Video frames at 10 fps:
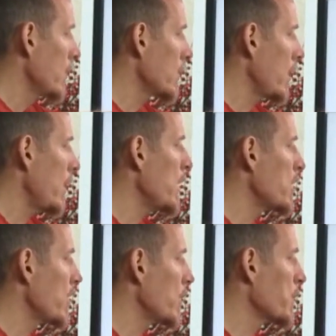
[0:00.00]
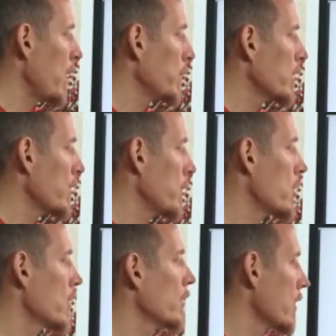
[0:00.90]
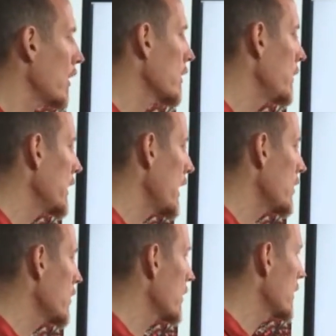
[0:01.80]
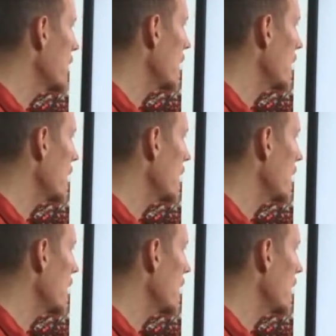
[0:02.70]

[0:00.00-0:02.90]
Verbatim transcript: This is an image that was published from the journal Cell Communications and